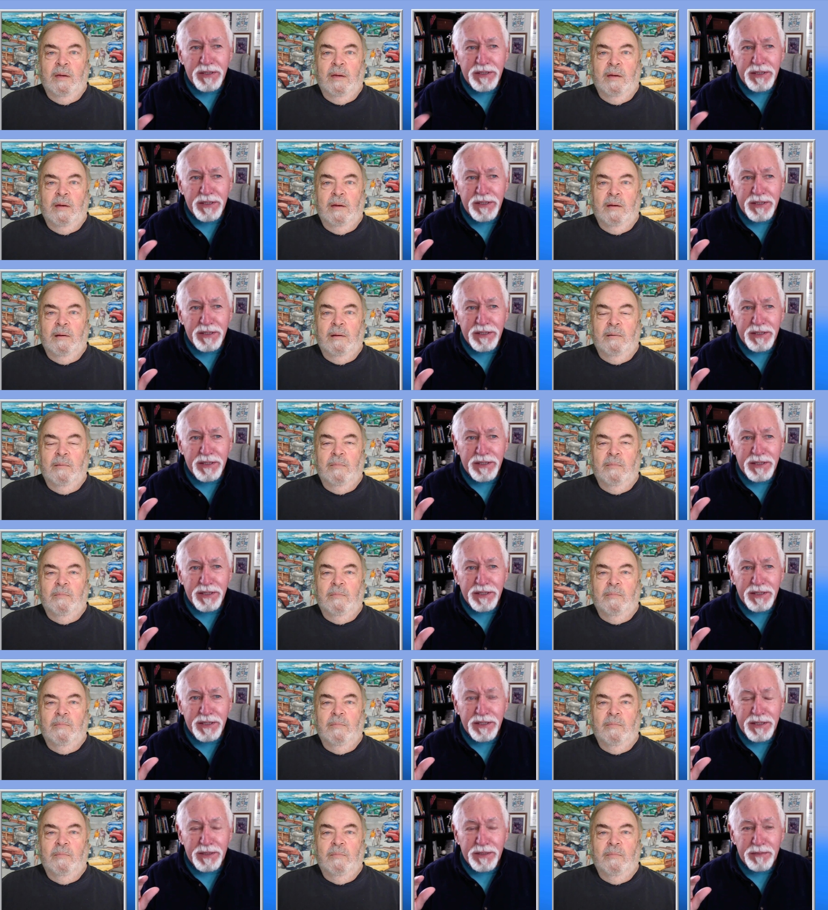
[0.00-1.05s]
Speaker 1: the
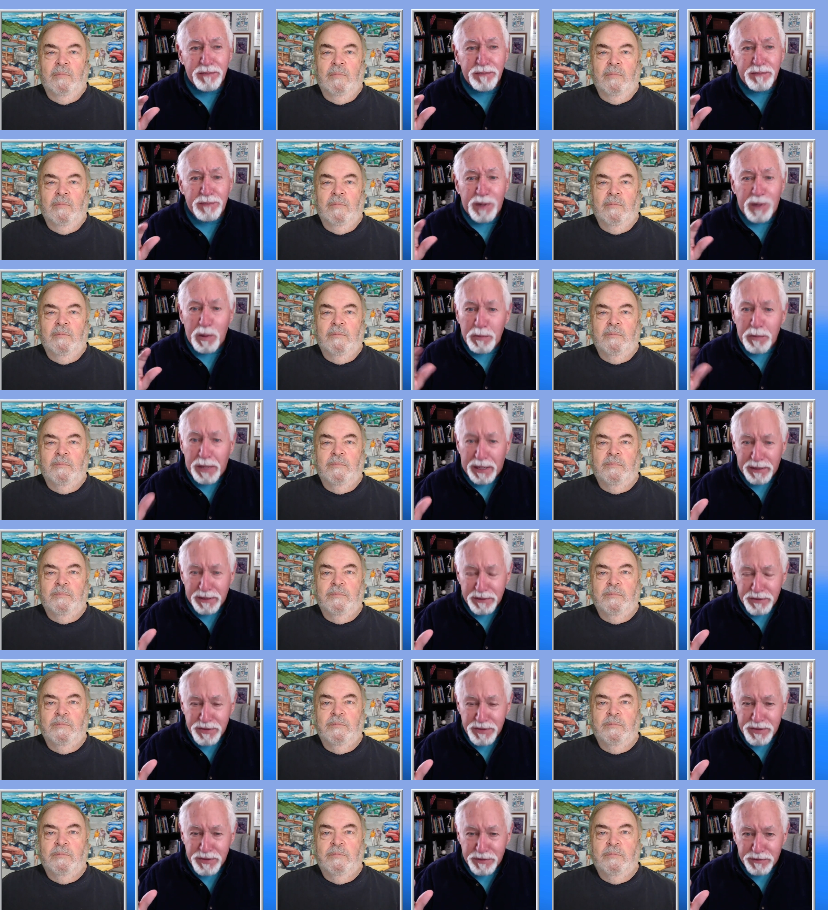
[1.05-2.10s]
the uh, Beaumont
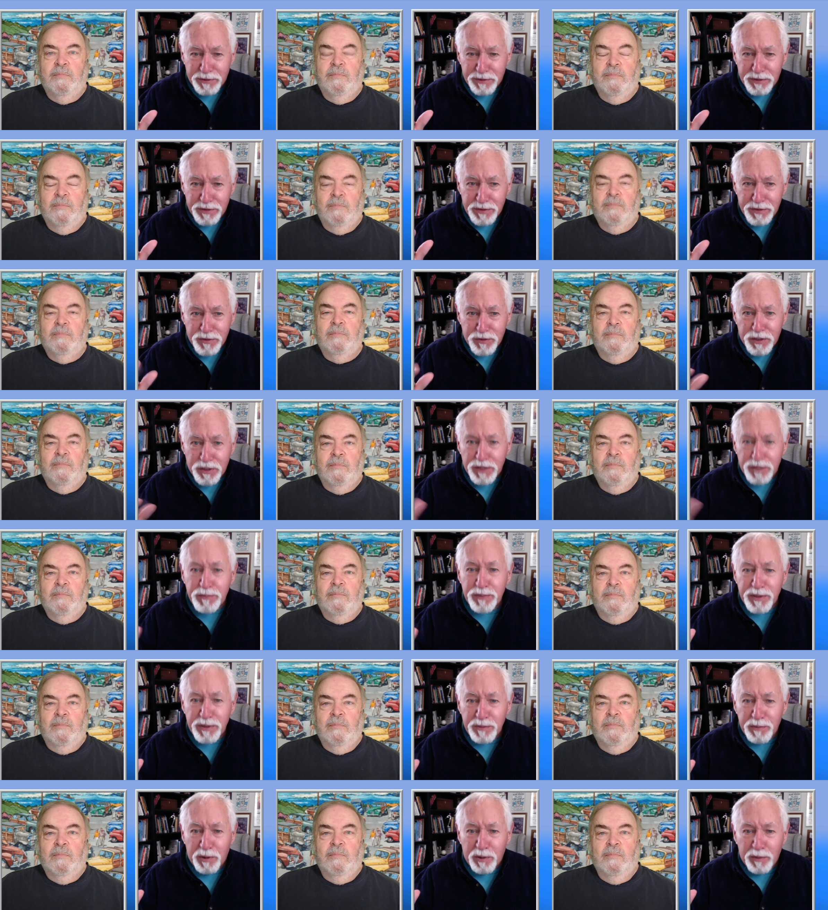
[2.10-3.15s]
series,
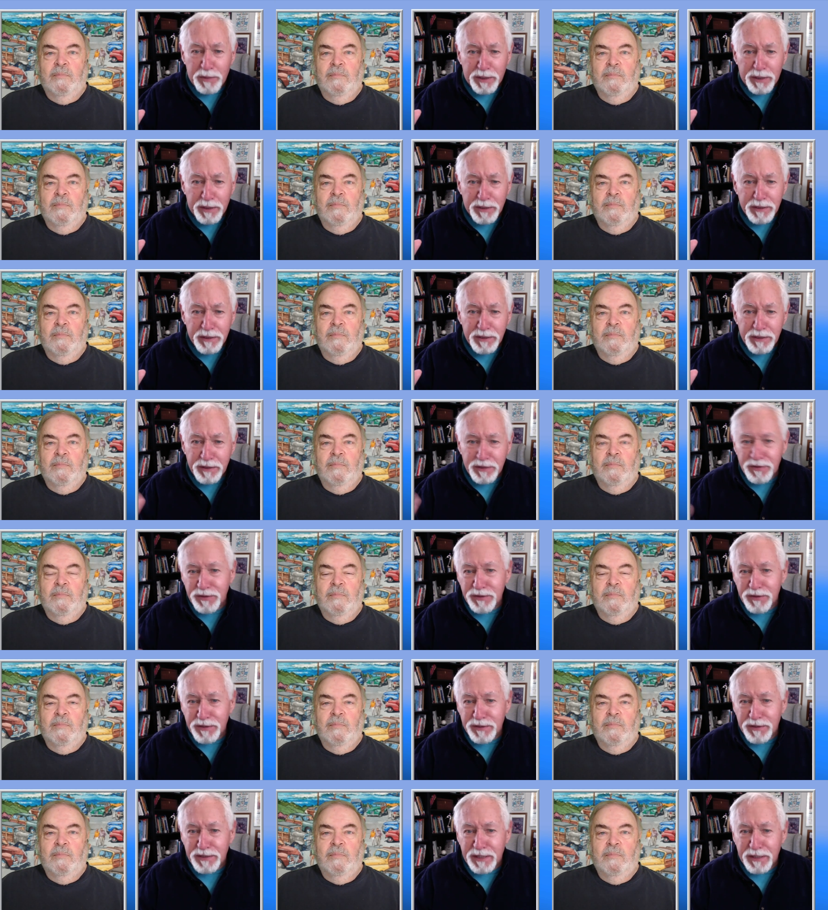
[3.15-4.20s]
J.P. Beaumont, he's a
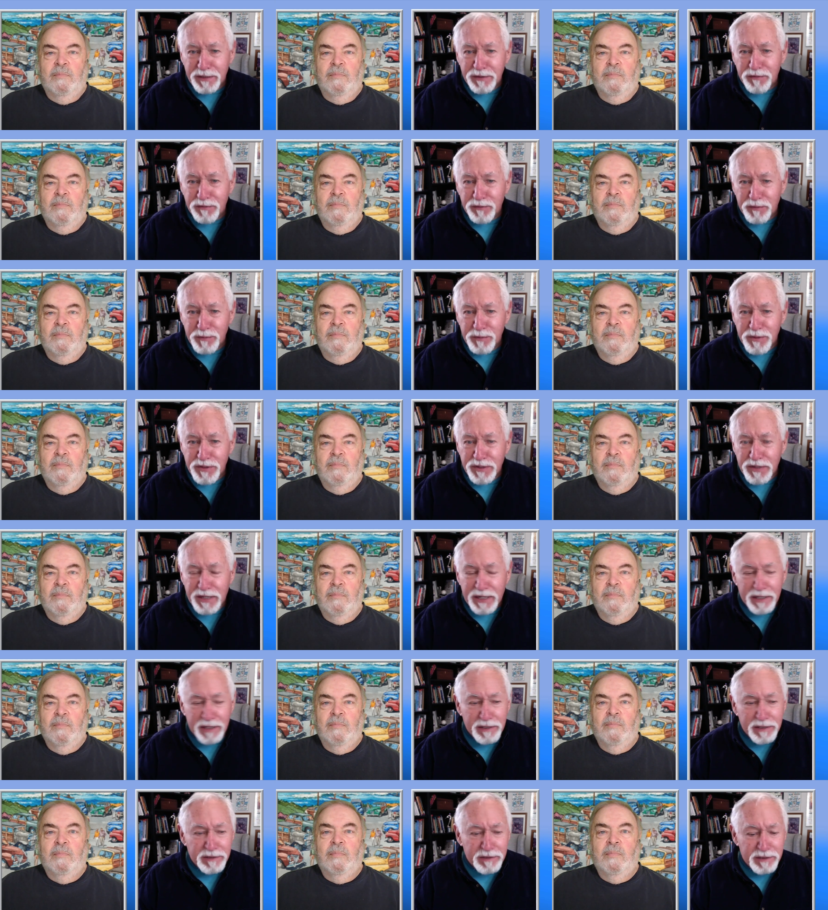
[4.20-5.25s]
detective from
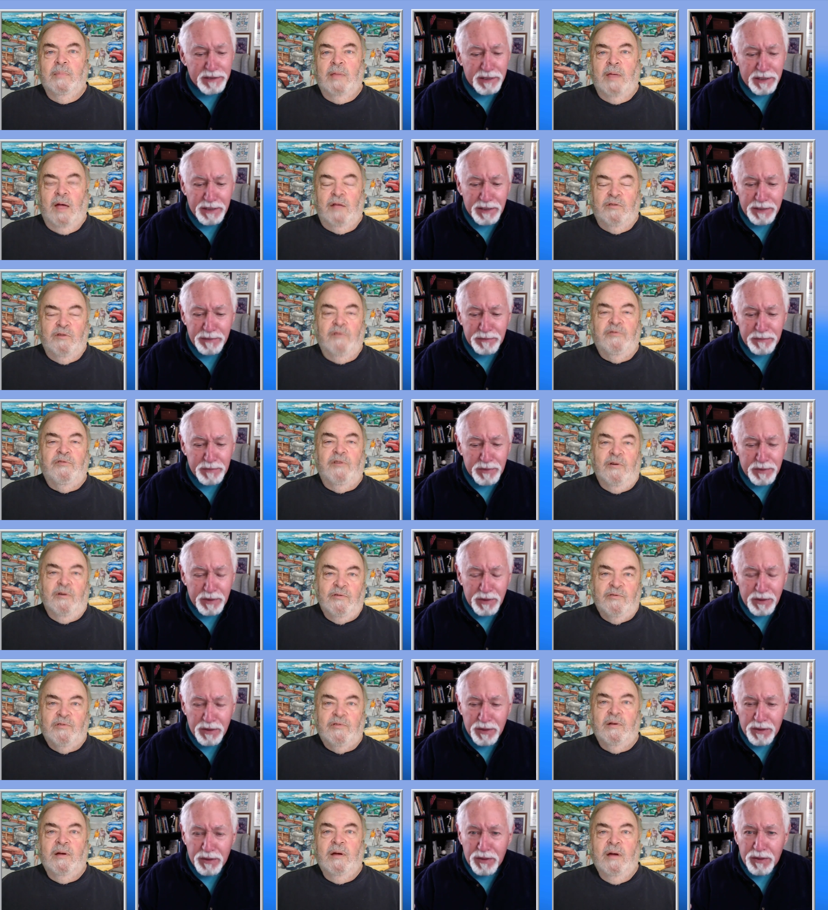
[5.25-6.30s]
Seattle.
Speaker 2: That's her um, first,
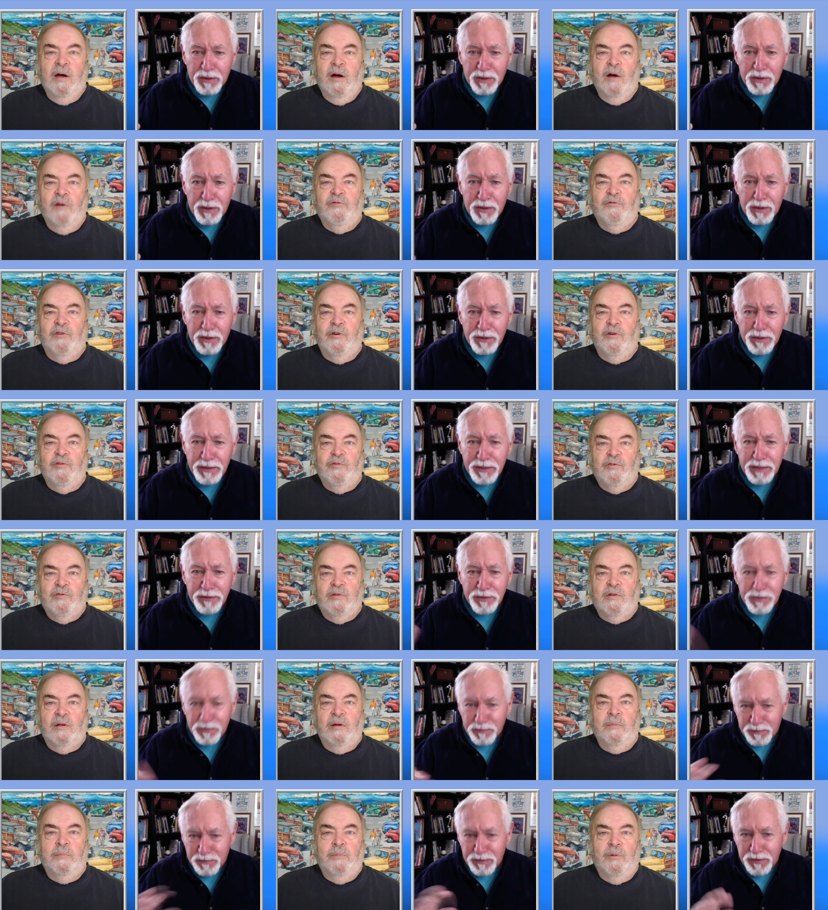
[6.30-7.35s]
her first that's uh,
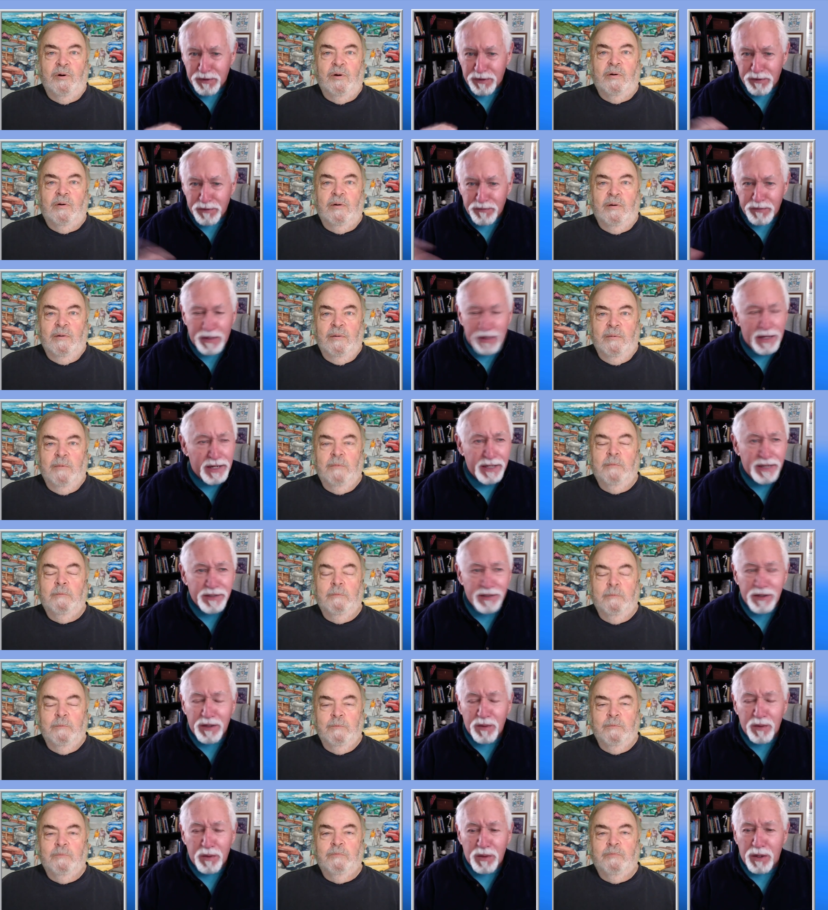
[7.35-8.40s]
her, book,
Speaker 1: her, and
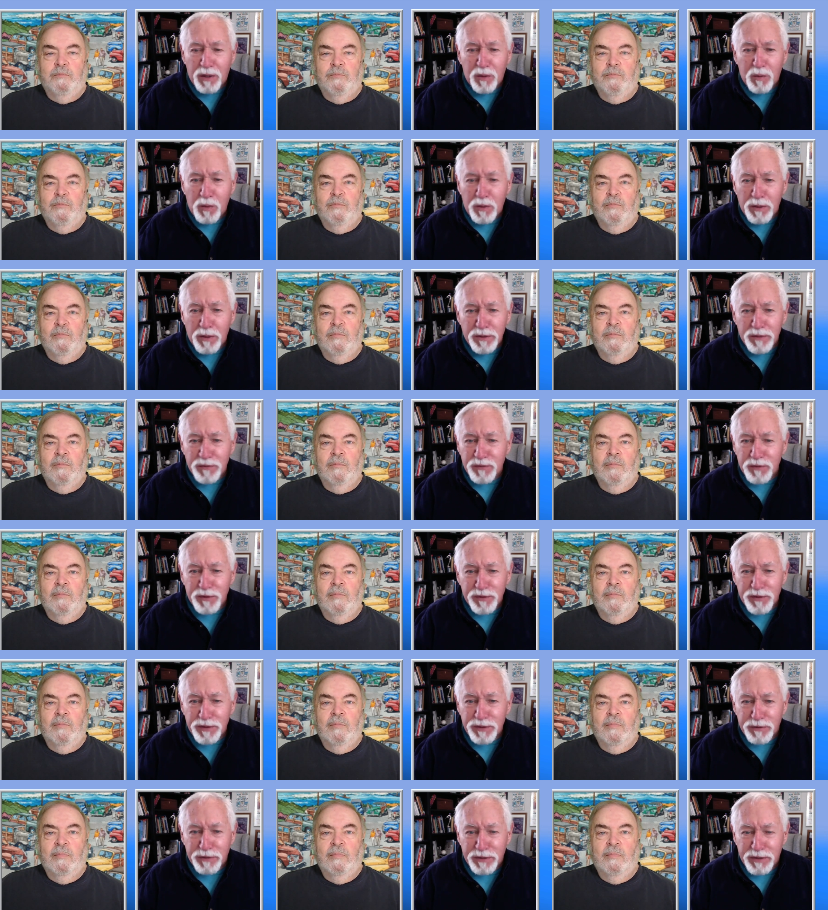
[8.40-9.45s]
a wonderful
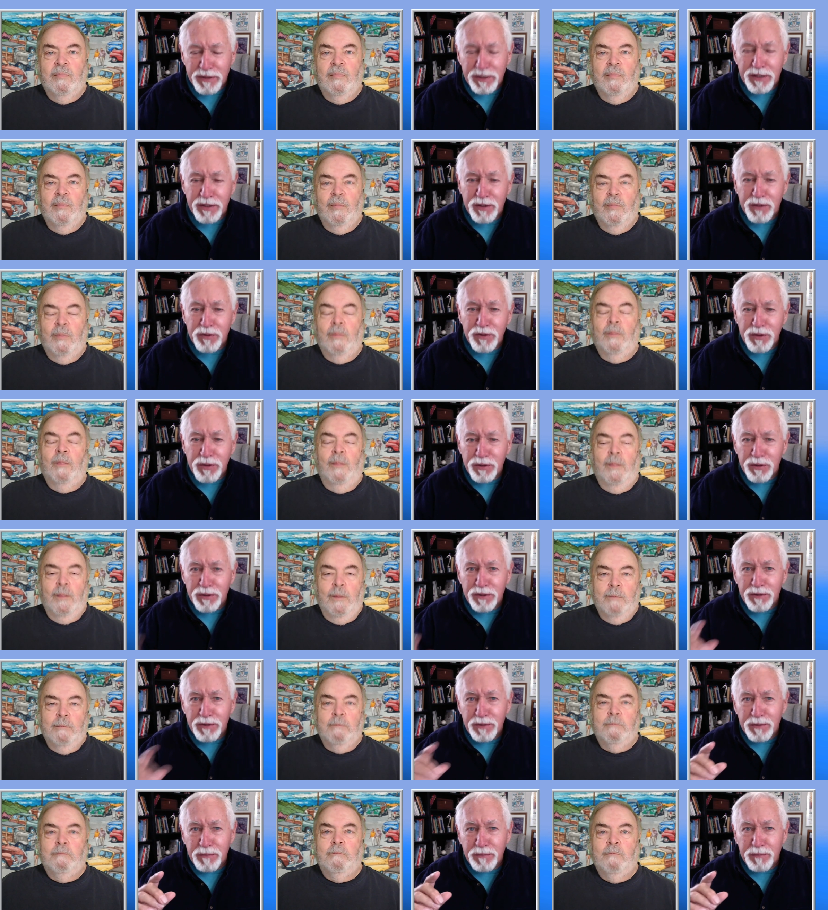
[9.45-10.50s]
series. I know mm.
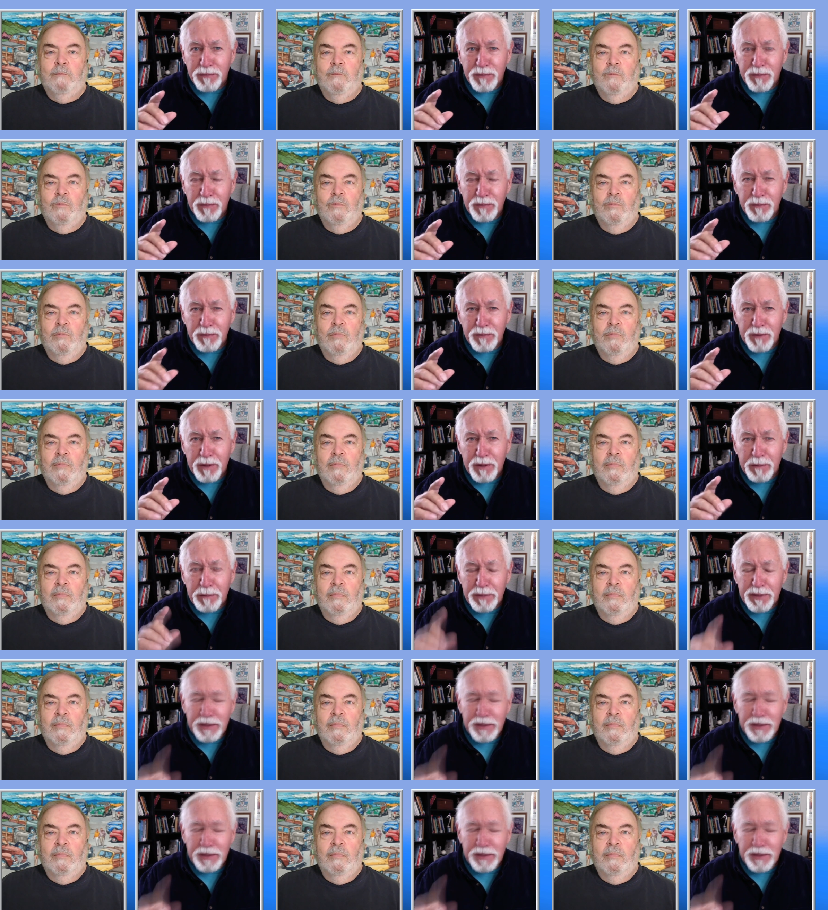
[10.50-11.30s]
you're a